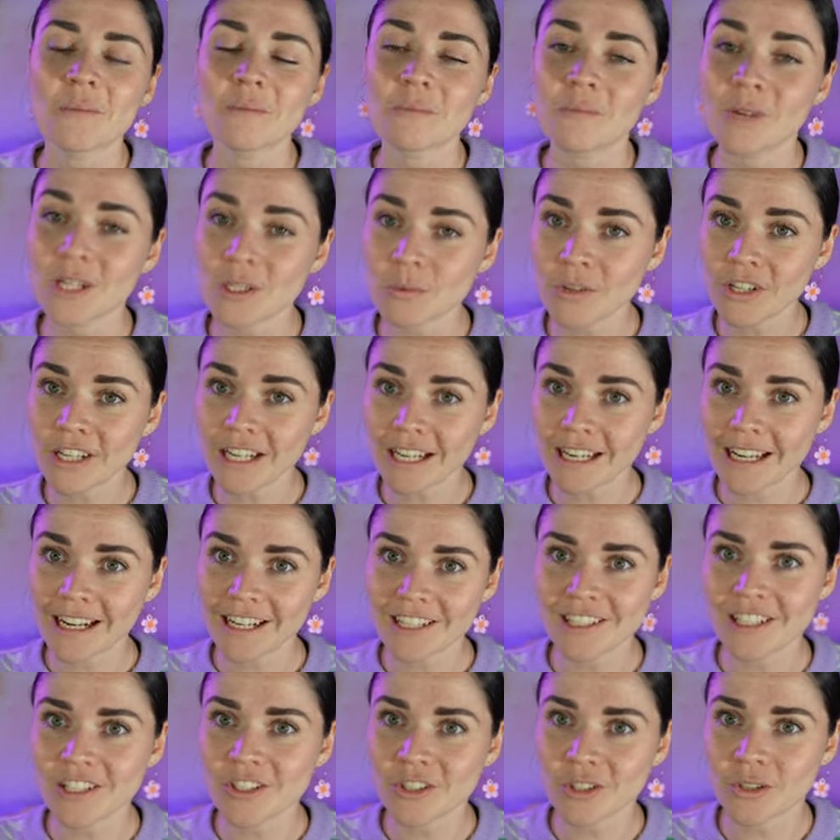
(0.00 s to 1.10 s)
Whereas what you can
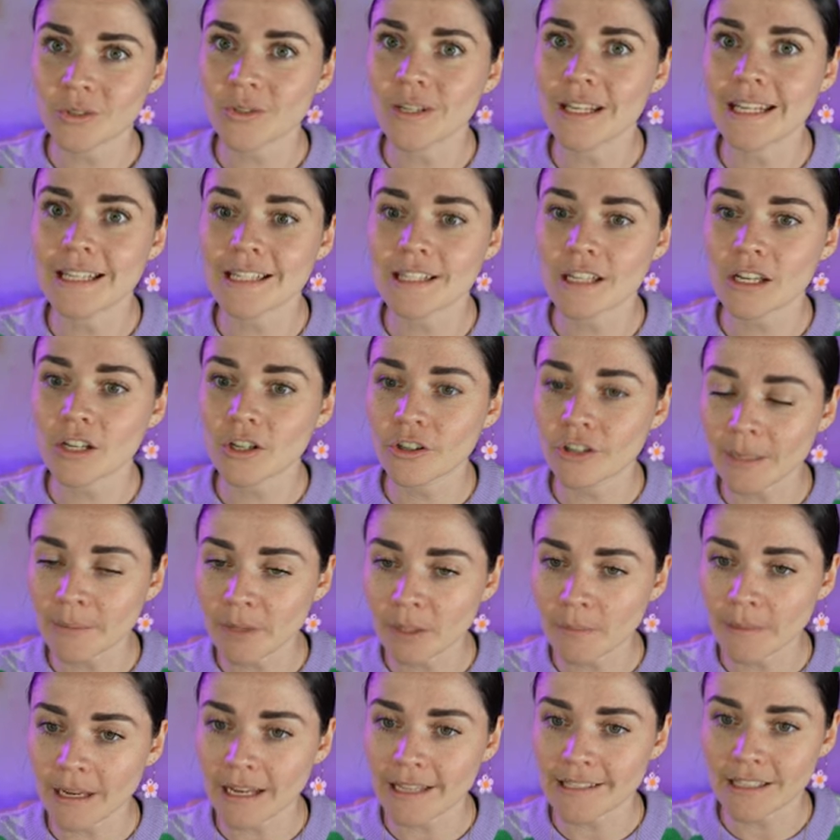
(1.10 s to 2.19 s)
actually do is grab
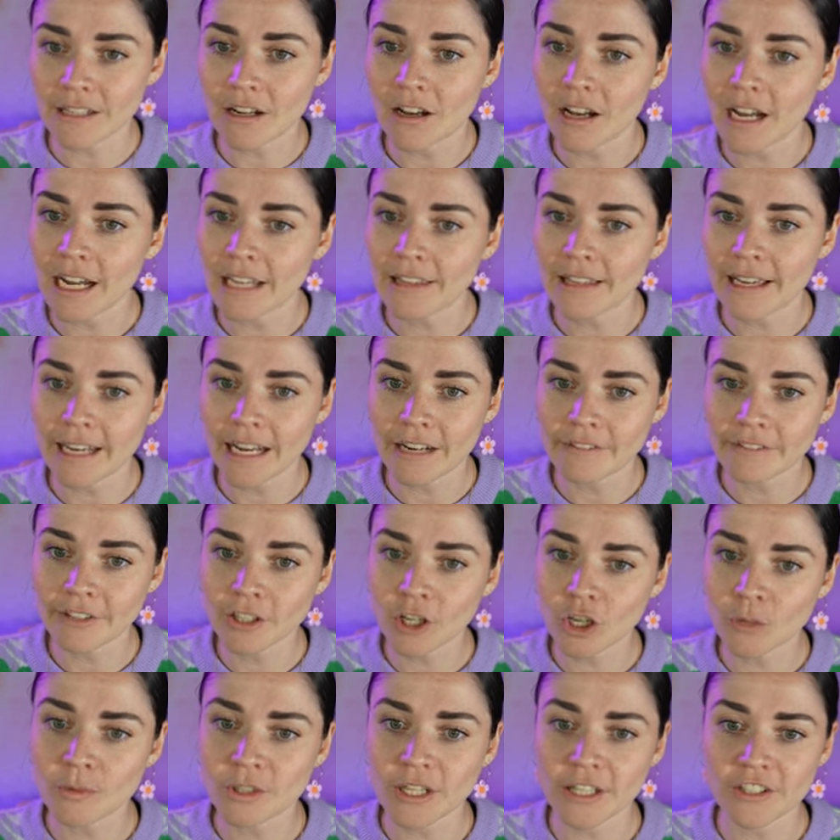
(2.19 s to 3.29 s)
your mouse and highlight every
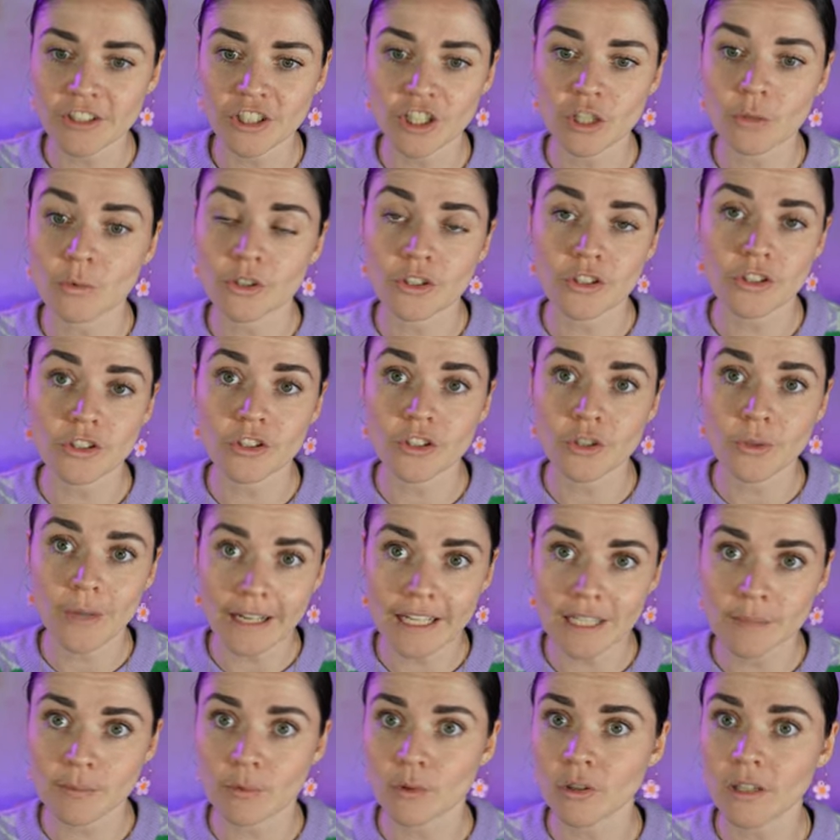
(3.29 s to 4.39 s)
object that you want to
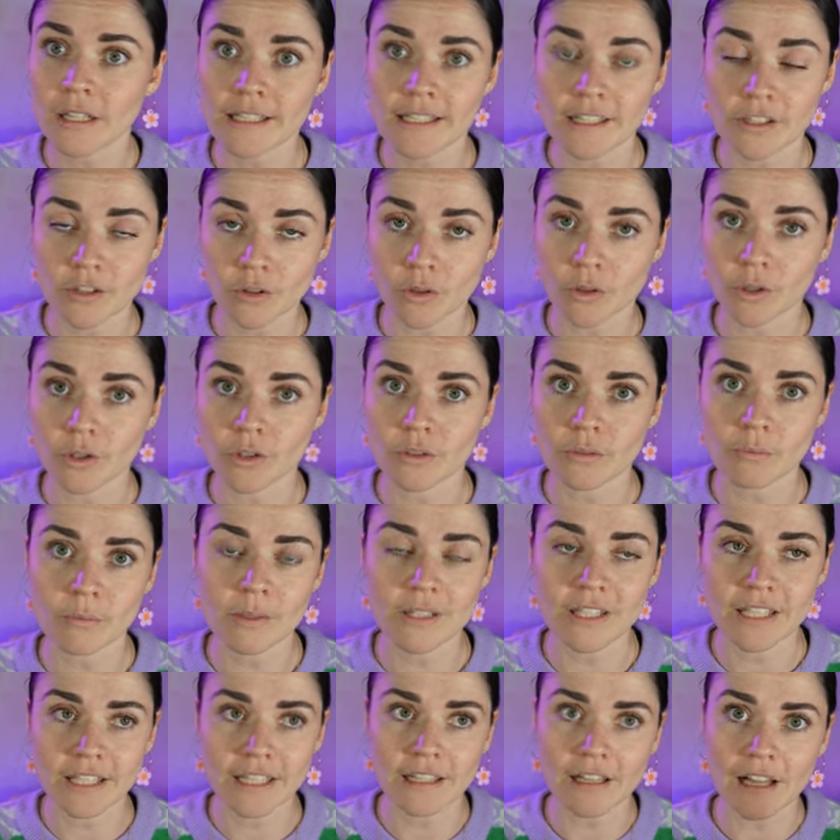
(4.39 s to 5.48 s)
export as its own
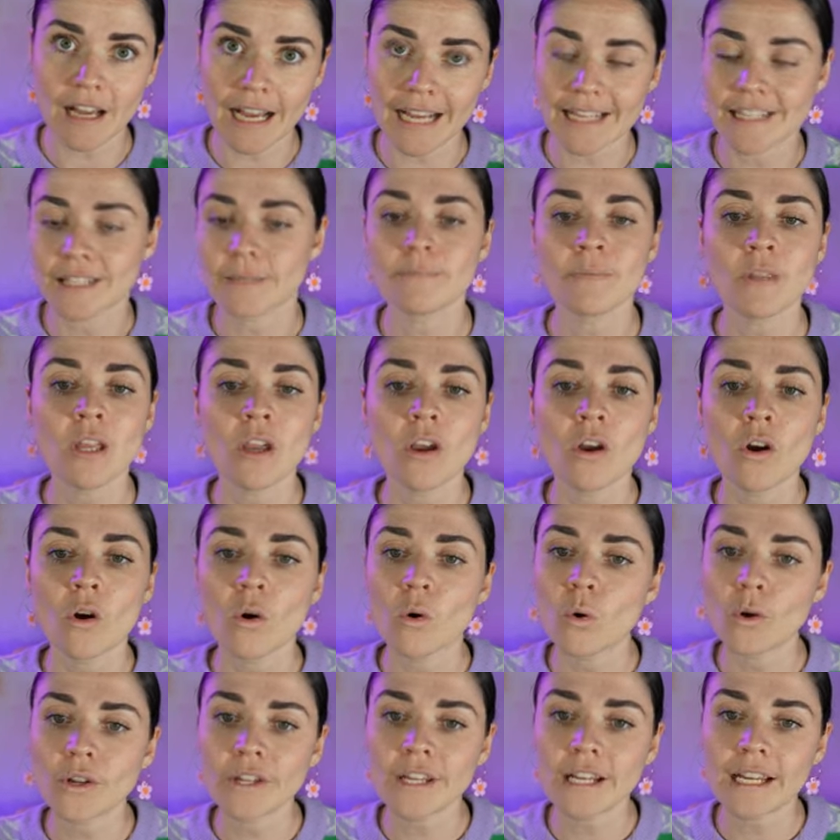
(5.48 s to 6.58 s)
particular item,
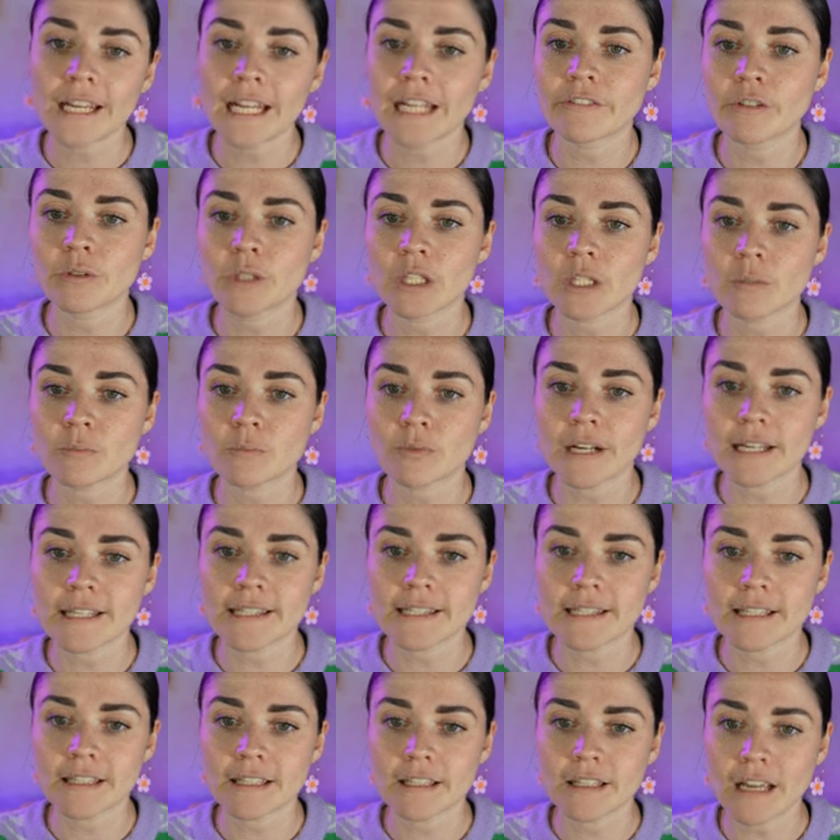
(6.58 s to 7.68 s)
or you can even just
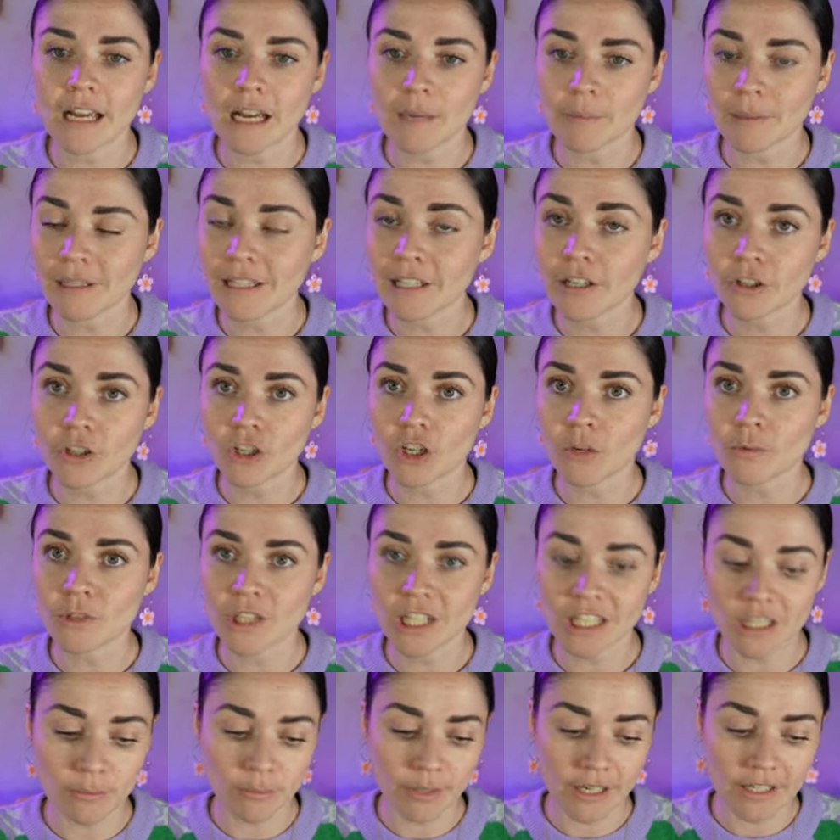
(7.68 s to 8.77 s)
press, click on an
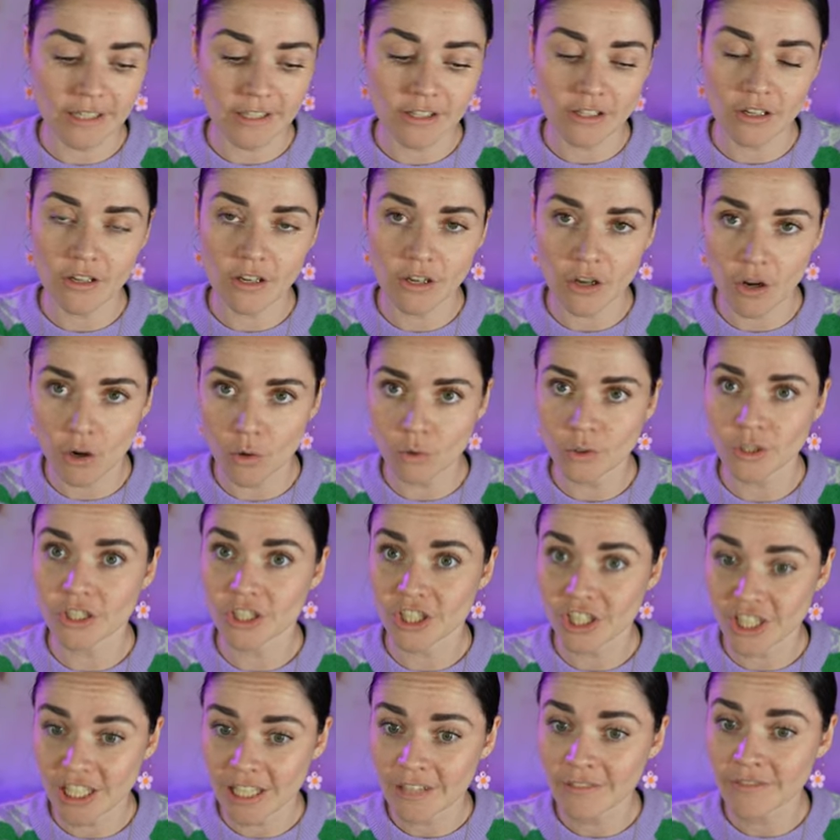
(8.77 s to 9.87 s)
object and press and hold
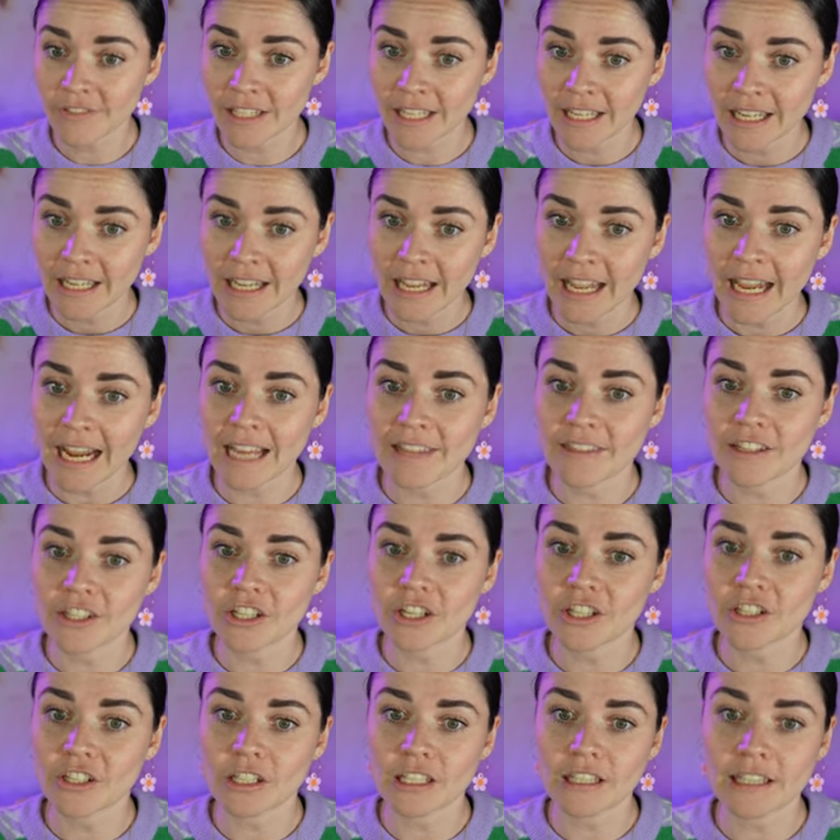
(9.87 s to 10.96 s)
Shift, and then you
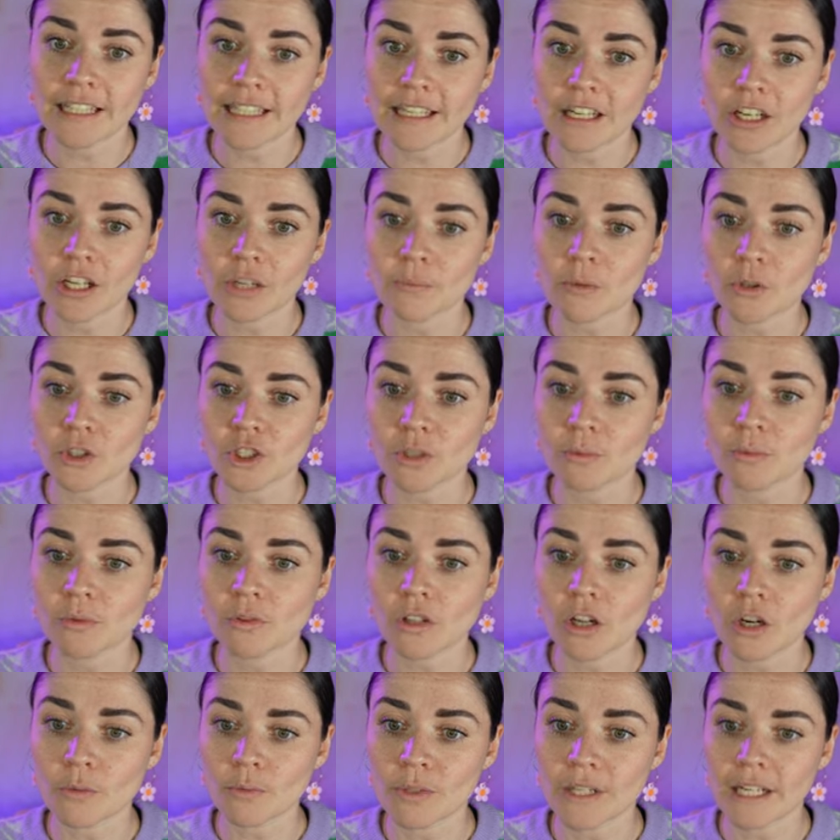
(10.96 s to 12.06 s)
can click on
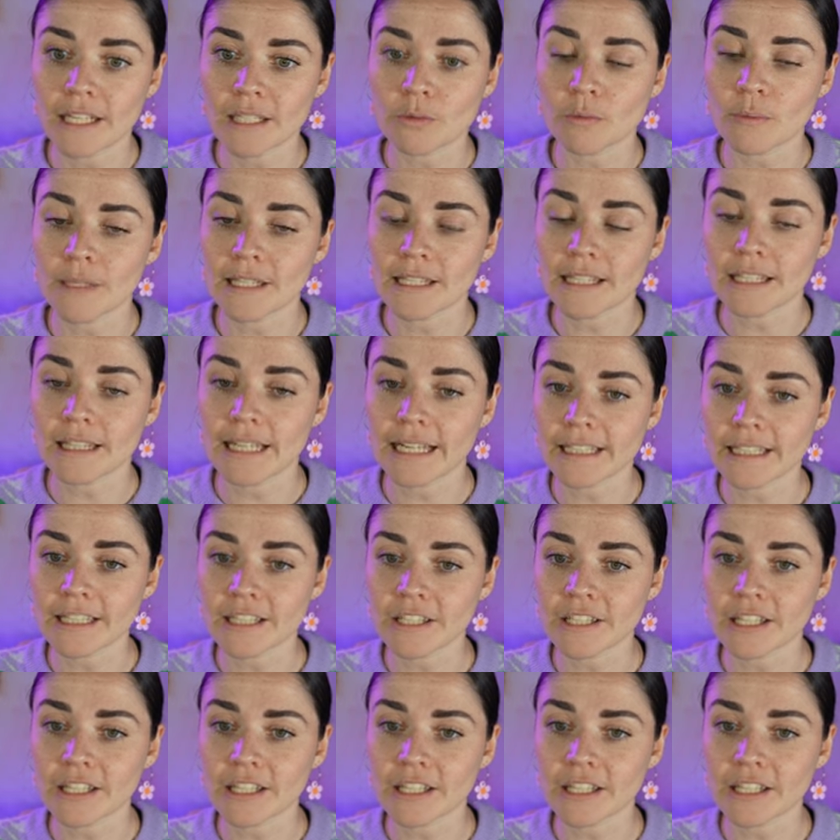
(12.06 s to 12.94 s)
multiple objects will be selected.